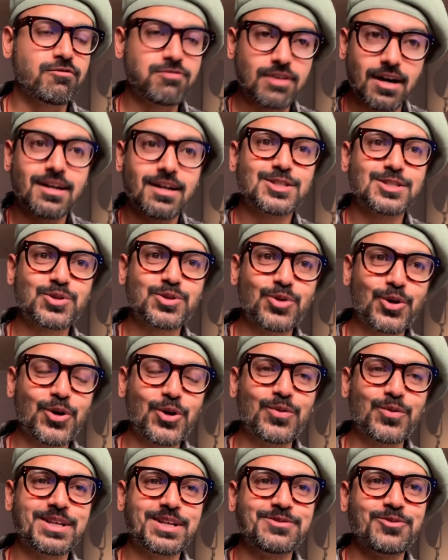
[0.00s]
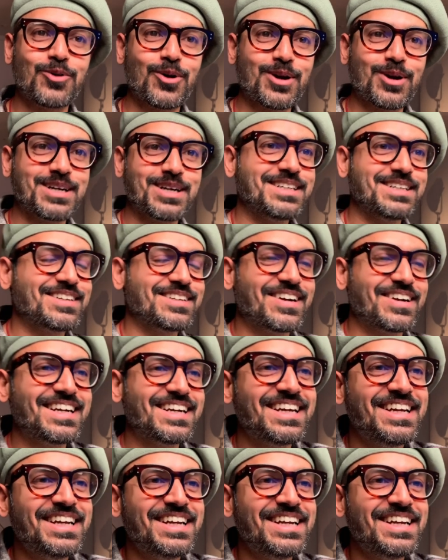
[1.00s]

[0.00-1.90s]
flood our studio with water, right?